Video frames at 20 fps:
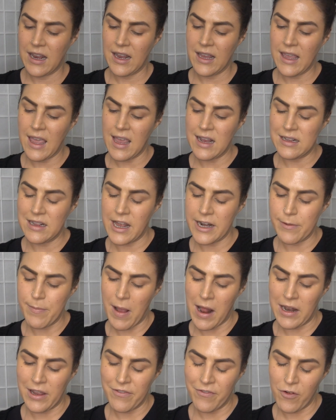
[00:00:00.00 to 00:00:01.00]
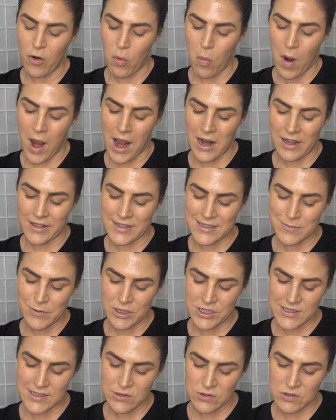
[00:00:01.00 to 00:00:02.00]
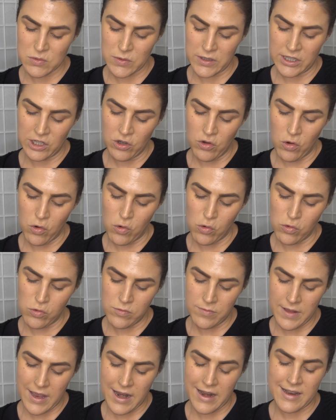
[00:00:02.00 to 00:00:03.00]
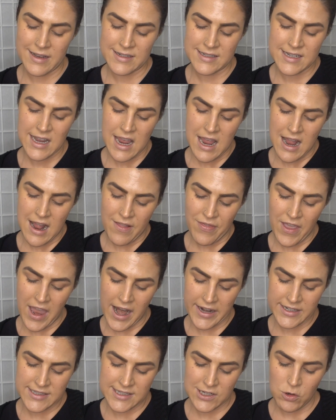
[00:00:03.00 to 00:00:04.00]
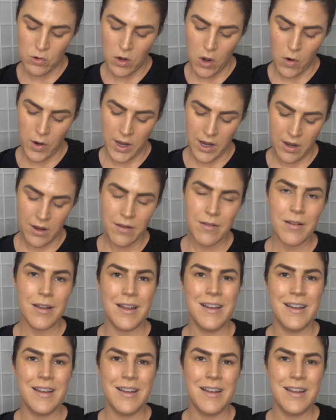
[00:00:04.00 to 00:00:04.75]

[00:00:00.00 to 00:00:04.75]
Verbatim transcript: cake liner palette for a while and this one just looked really cool and they had a deal going